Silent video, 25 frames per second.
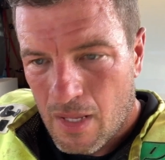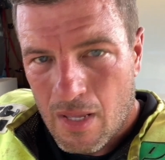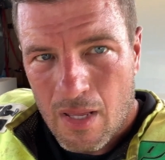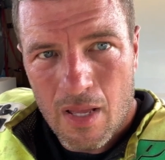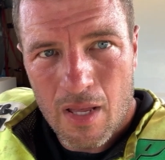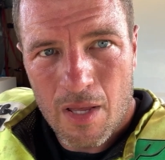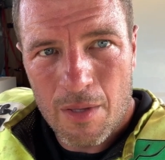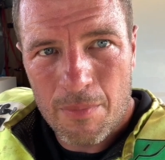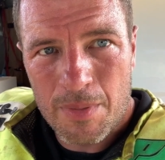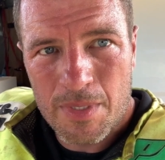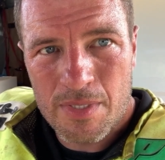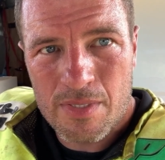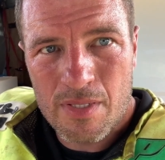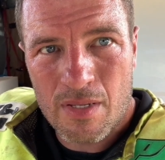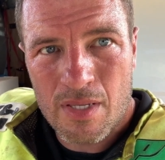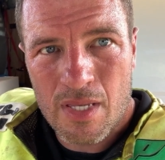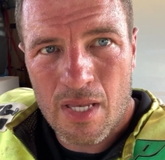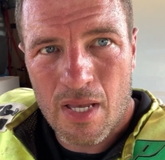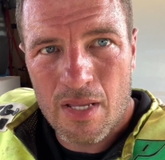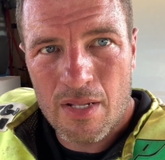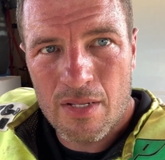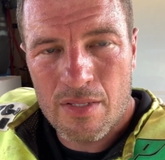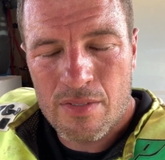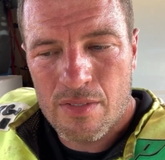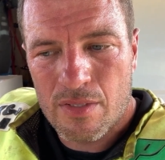
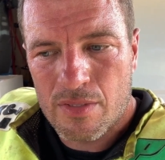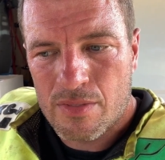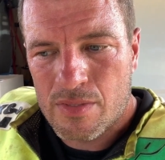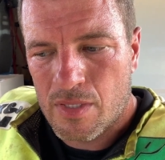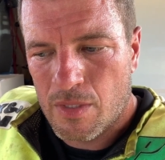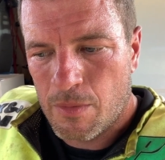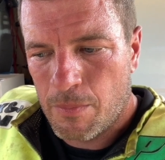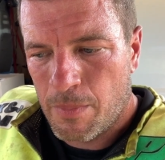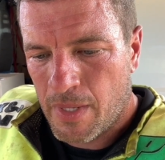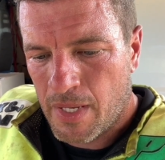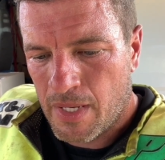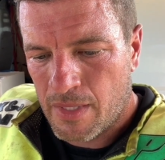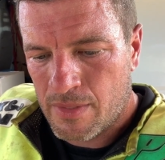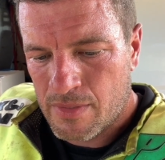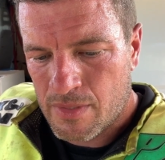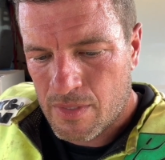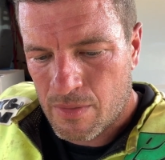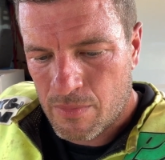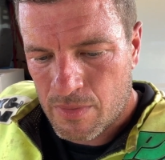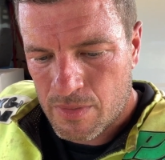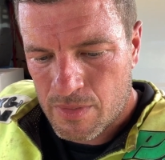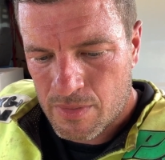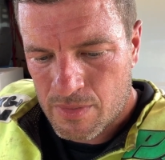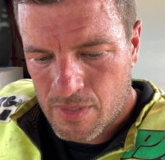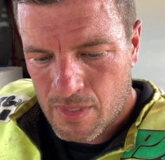and it's not too bad.
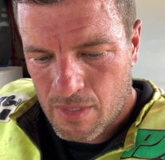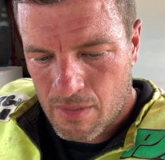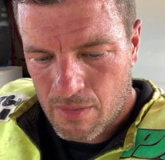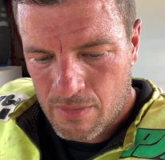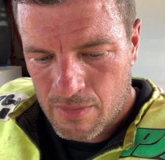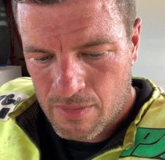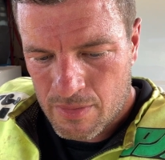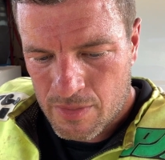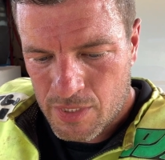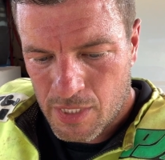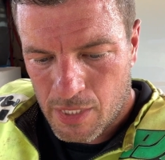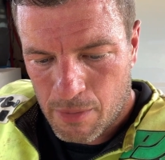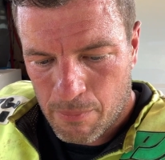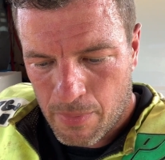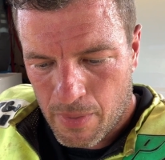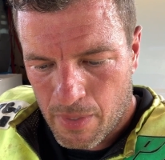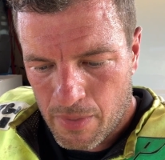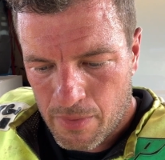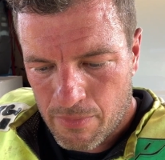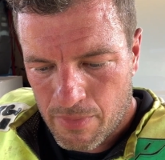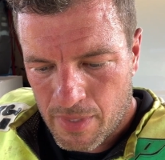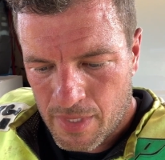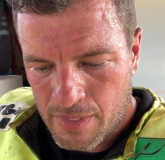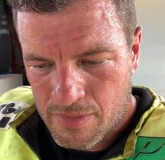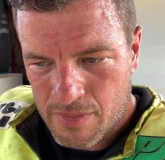So we'll just go and check
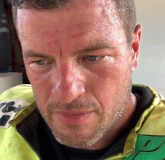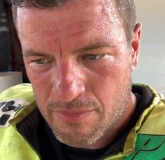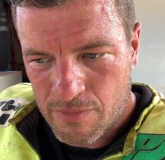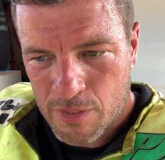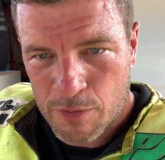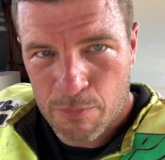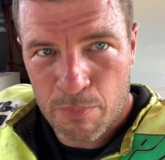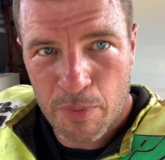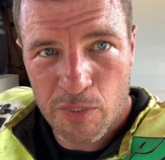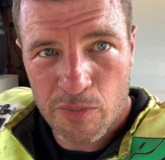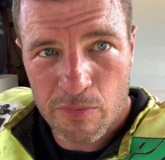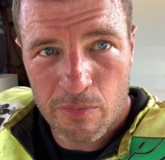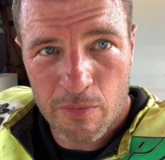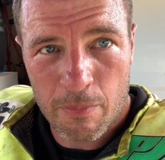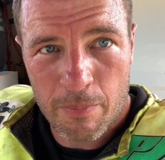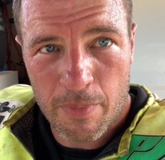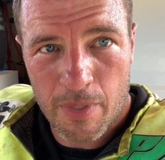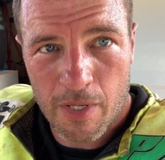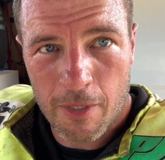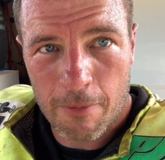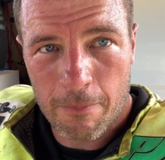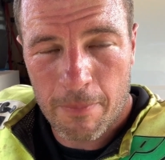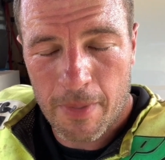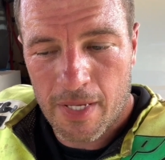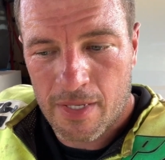progress and just push all the
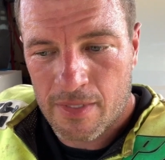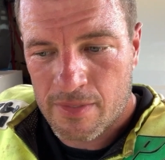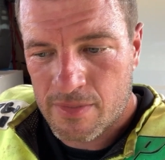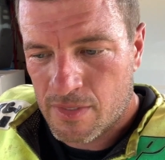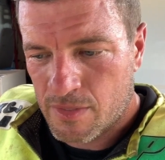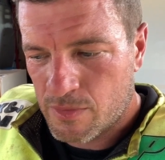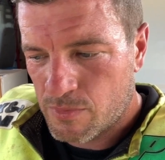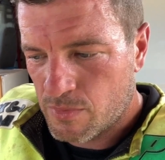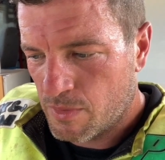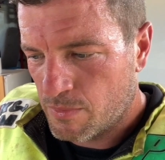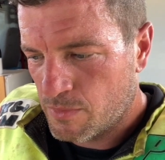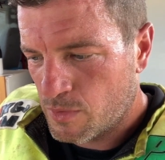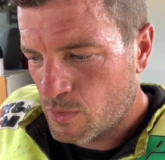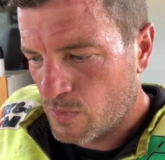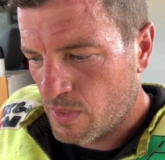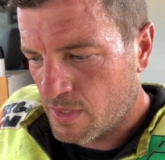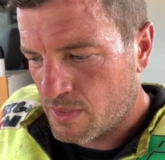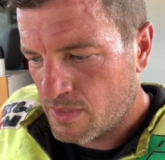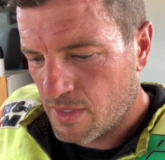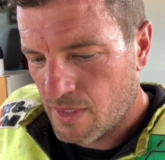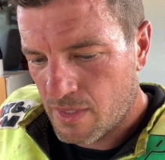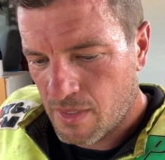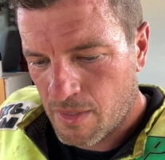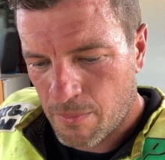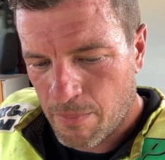bike back, so that's why I'm
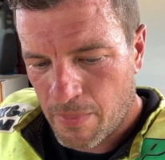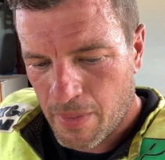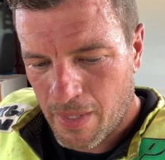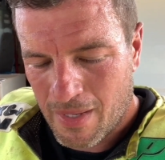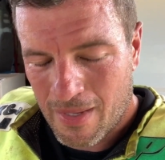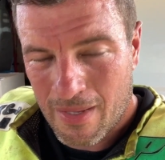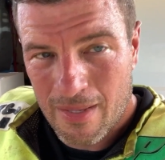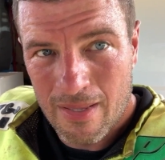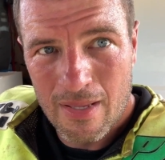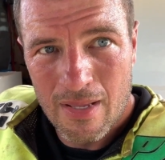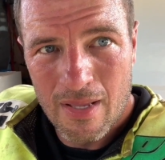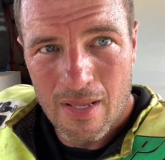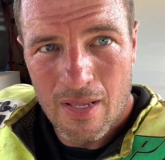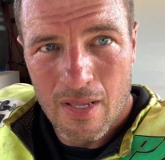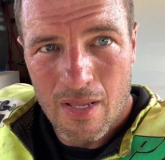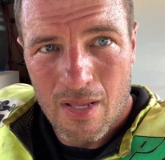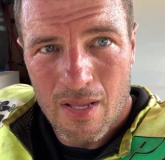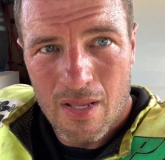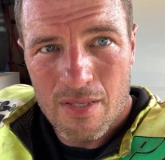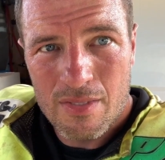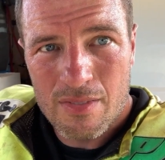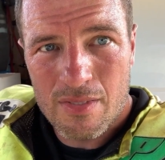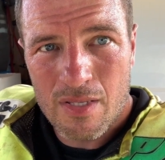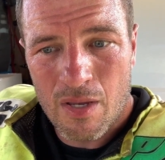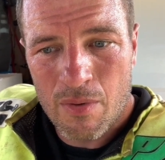sweating like a pig.
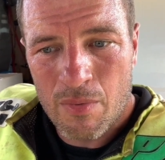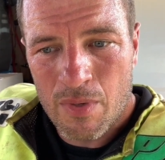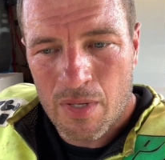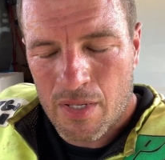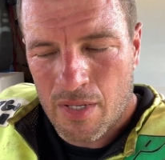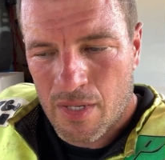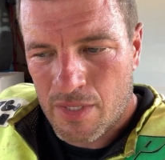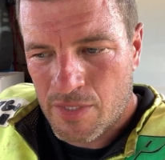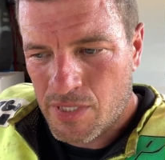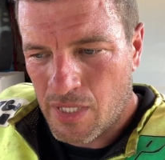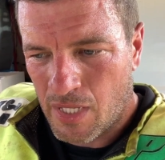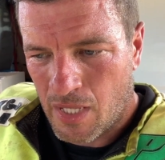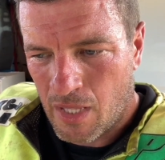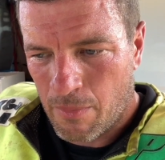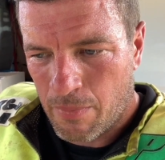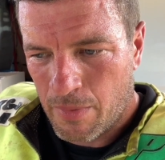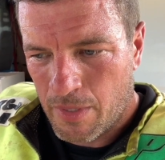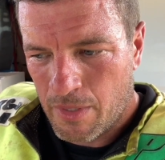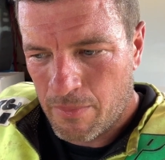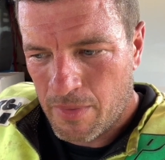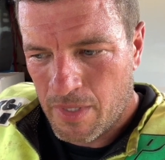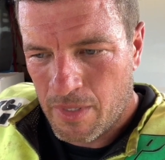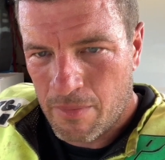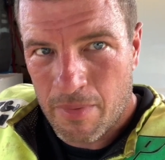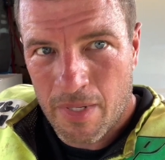So we're going to check up
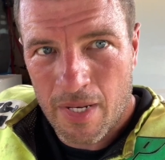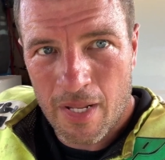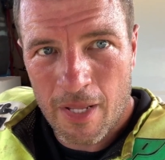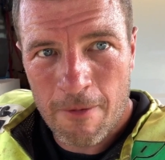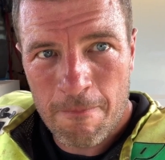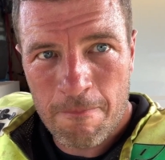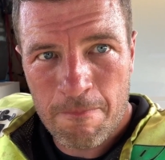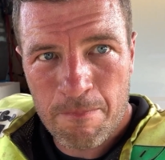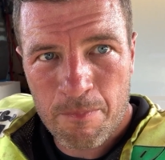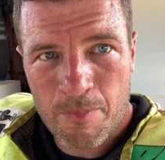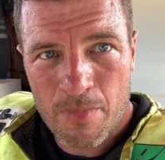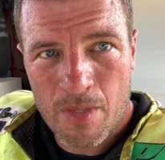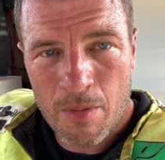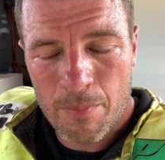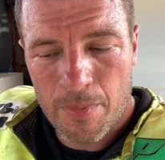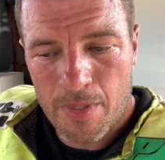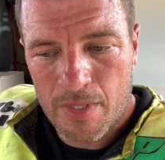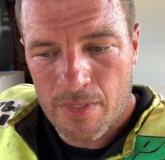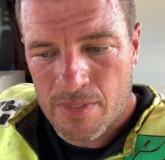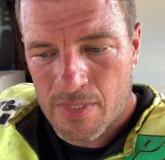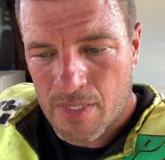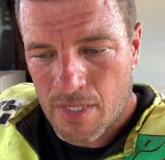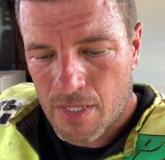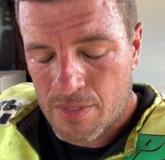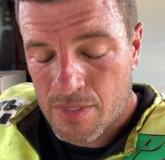in a minute.
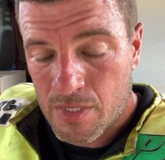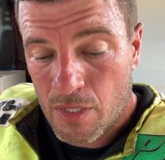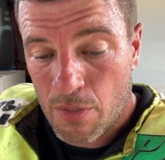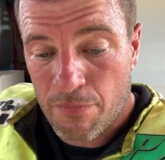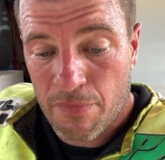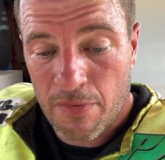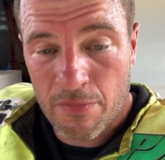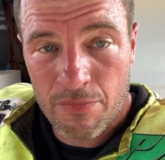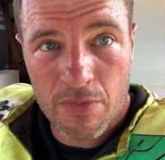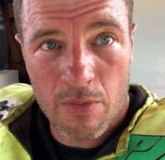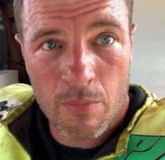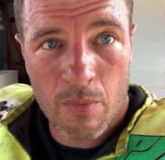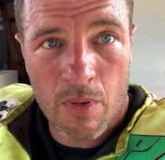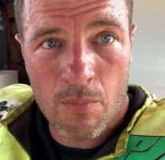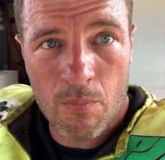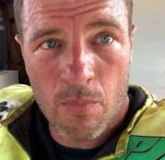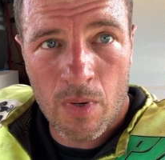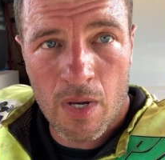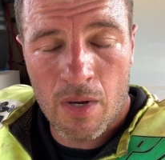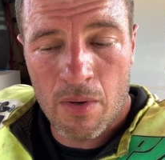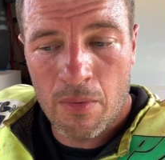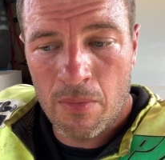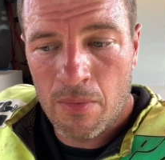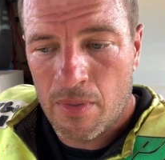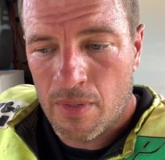But 250 went
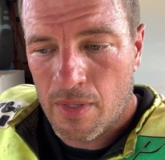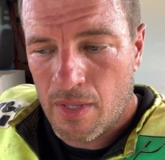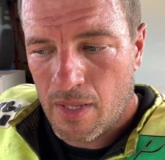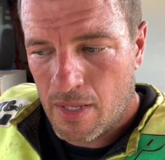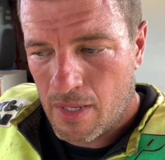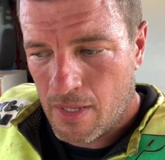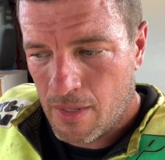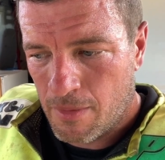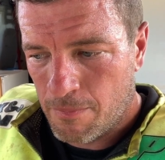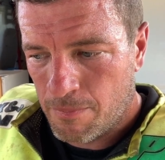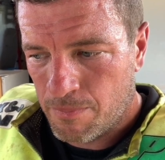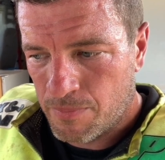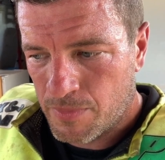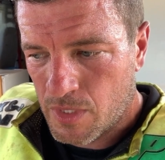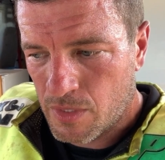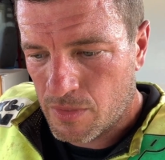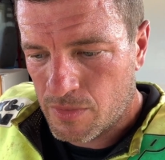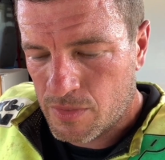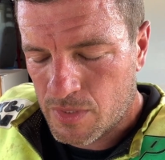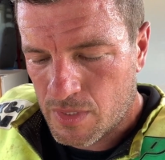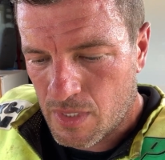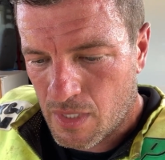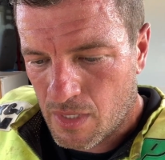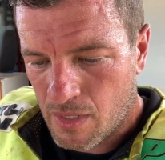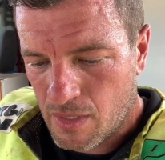well,
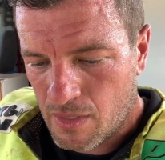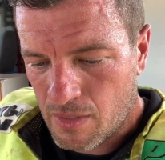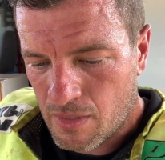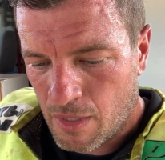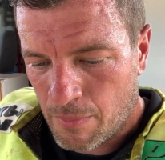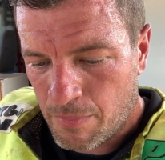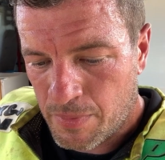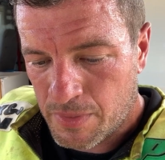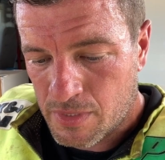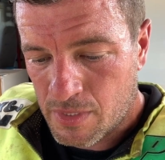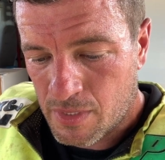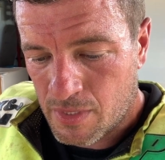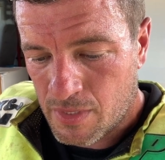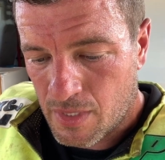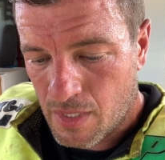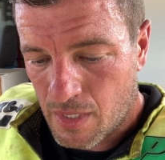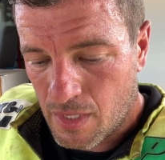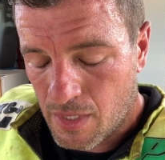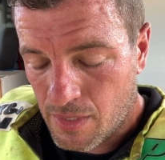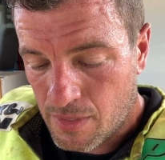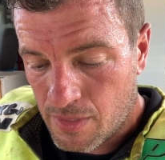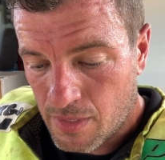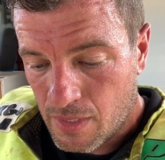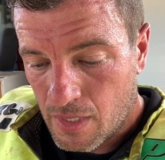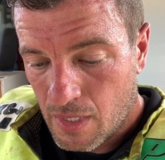good start up into
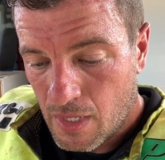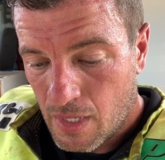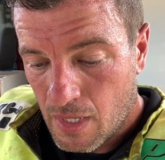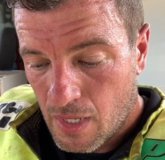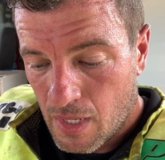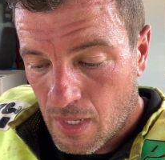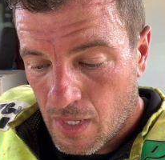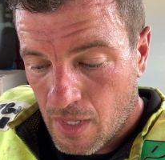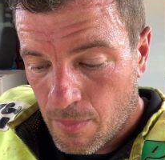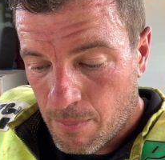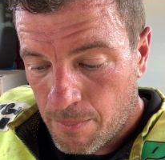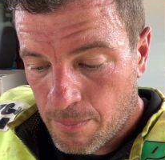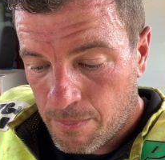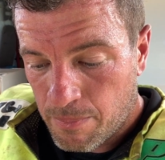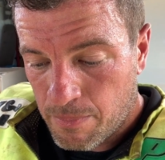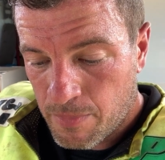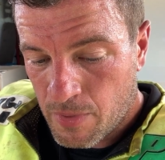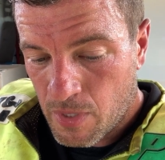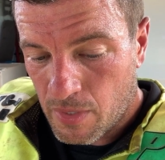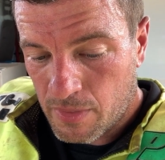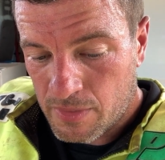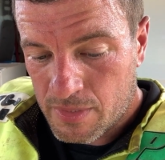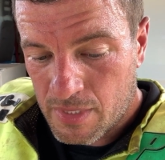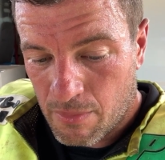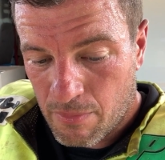third,
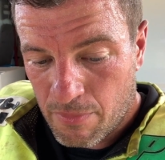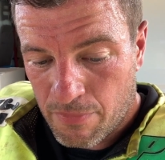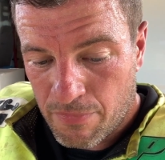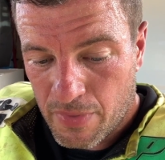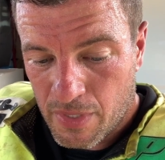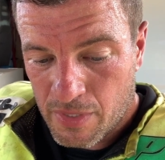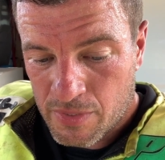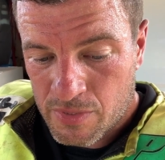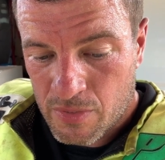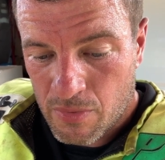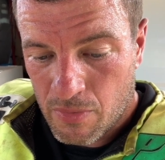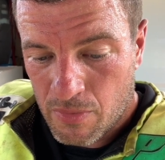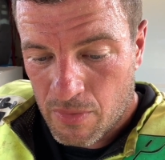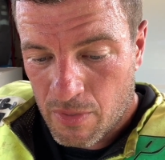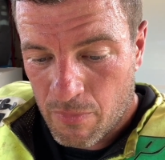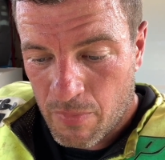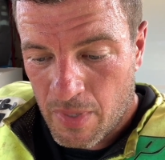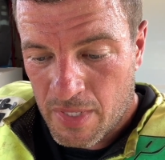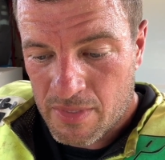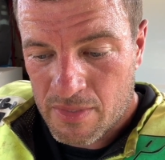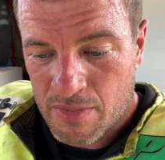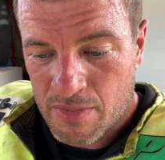cocked up the first corner, went